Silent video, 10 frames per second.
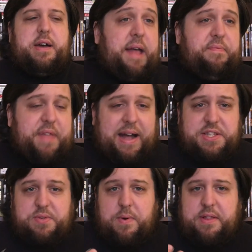And
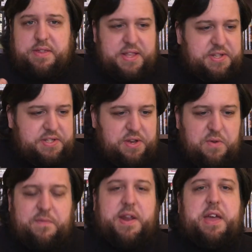that's what this
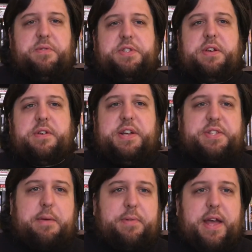new video
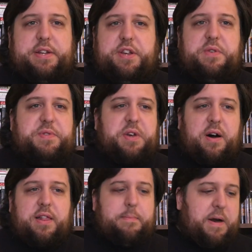series I plan to do
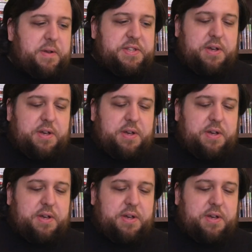is all about.